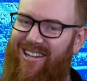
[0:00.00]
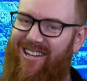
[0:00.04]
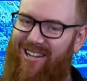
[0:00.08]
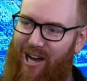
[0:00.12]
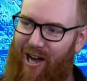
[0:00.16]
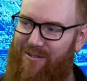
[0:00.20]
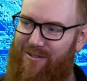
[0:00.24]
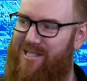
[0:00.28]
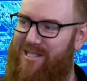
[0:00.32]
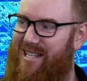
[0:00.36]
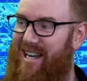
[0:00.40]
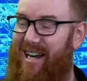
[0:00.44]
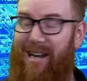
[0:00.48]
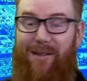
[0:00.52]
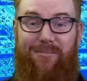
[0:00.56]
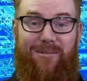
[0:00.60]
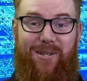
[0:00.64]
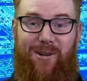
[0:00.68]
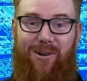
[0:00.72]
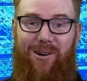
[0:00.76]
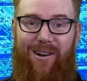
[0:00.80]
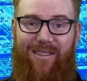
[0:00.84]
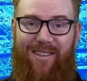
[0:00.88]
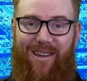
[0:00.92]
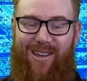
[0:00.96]
I've seen Daniher. him
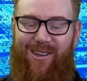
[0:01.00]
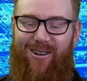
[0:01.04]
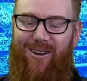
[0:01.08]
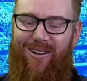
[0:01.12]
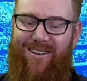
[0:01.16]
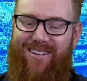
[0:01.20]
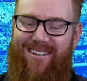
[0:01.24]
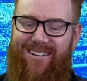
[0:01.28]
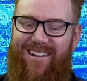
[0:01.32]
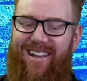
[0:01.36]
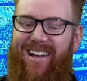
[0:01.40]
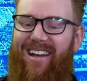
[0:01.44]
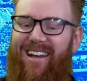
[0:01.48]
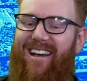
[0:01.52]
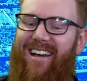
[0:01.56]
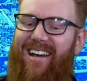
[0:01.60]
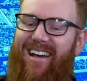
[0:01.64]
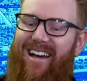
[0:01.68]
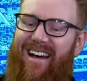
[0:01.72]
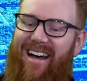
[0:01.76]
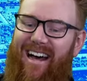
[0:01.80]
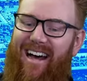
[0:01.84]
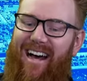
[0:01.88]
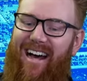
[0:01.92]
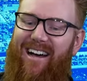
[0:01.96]
do it at the curtain.
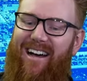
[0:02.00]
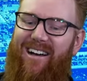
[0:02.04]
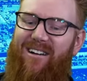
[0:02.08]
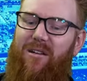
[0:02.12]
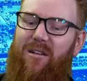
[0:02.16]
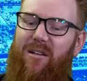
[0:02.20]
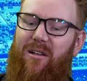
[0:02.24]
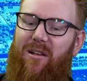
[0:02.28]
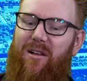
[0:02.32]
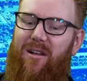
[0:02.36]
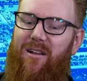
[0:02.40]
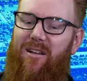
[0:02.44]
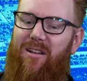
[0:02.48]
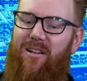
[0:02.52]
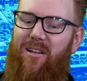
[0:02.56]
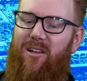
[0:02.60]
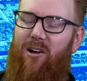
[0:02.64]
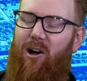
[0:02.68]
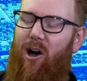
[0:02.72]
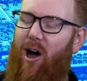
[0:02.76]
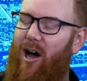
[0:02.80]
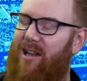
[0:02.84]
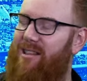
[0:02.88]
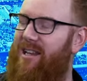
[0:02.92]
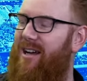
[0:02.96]
Uh,
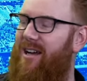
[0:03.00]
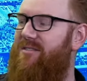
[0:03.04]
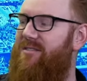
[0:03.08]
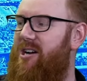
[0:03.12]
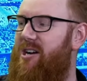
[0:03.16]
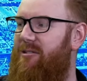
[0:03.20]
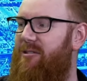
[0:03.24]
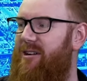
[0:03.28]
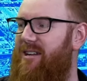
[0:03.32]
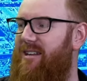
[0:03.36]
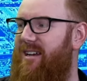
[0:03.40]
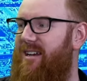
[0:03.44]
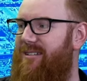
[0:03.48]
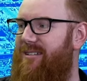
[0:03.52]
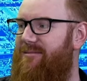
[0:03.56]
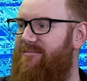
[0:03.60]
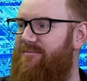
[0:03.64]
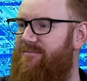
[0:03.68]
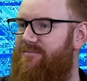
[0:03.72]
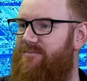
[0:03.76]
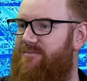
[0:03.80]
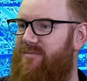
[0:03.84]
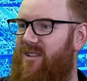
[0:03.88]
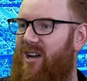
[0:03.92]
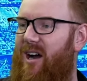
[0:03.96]
I love Joey. He's a good
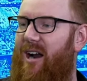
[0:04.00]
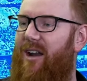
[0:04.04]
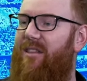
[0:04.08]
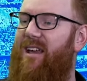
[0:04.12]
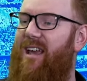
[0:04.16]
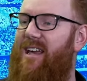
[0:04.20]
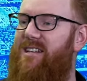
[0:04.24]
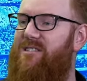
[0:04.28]
man. I don't think he's a